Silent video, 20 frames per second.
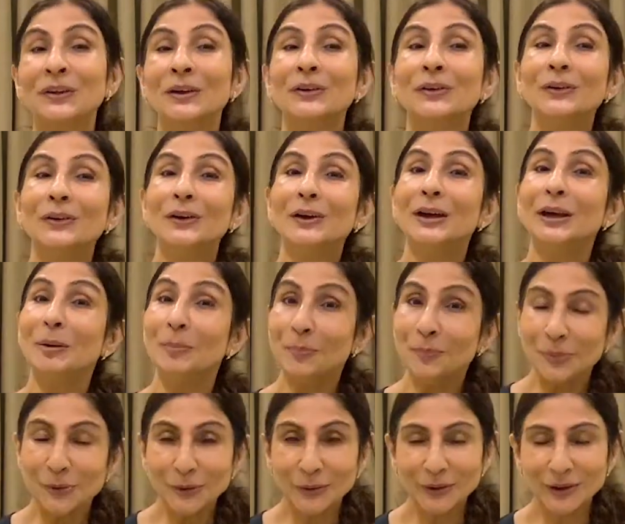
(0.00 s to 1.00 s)
your
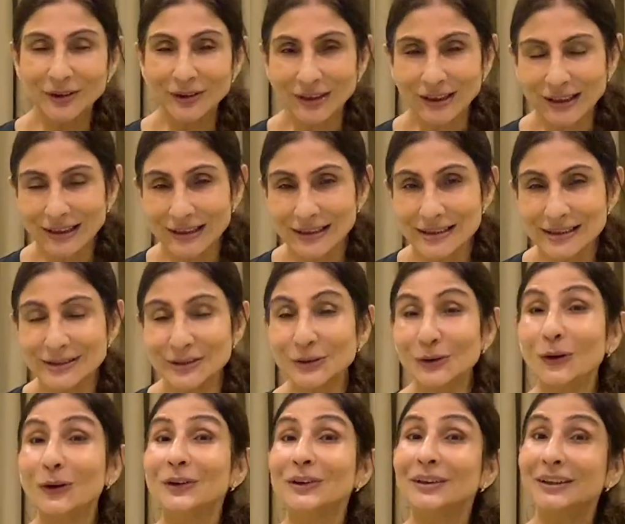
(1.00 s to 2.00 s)
impurities,
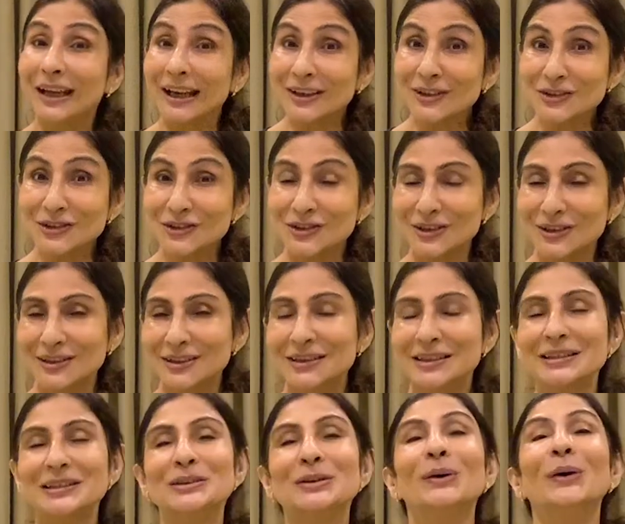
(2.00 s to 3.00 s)
your
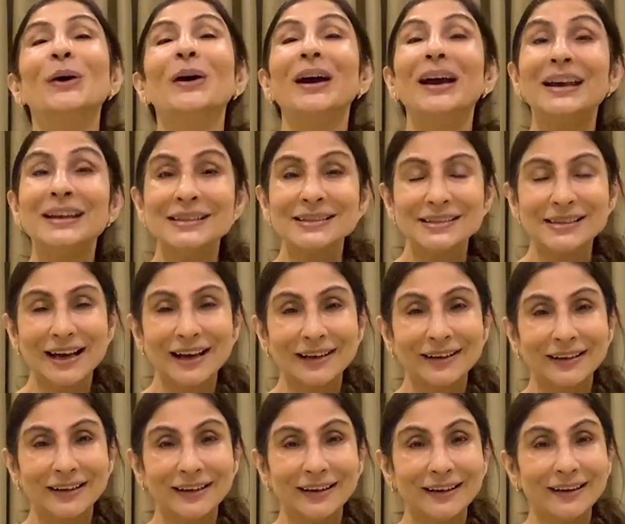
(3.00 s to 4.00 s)
tensions, your
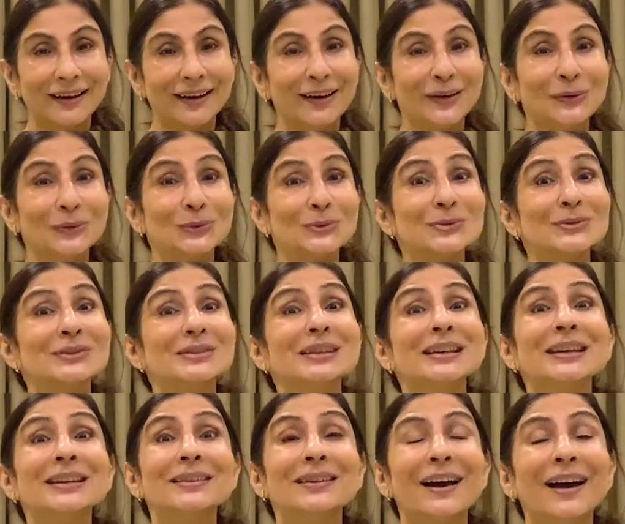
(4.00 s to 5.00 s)
anxiety, and you
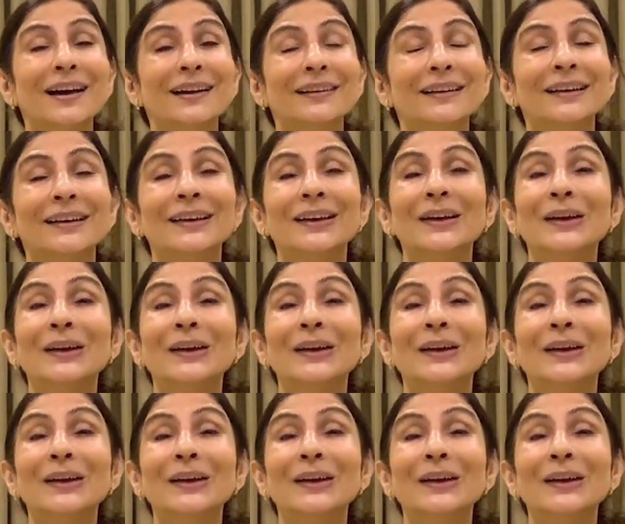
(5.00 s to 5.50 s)
see that